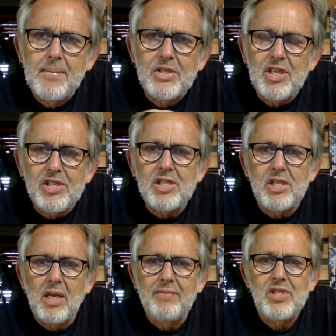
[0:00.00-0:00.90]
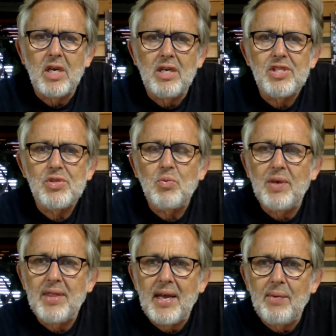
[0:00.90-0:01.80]
Jesus loves us
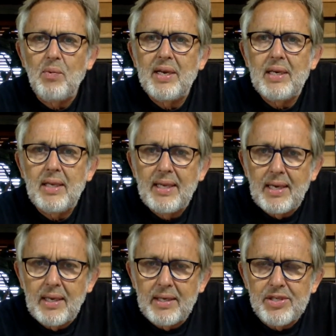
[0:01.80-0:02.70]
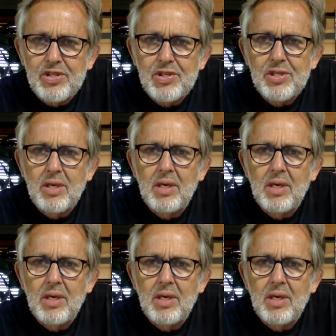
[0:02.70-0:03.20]
with a relentless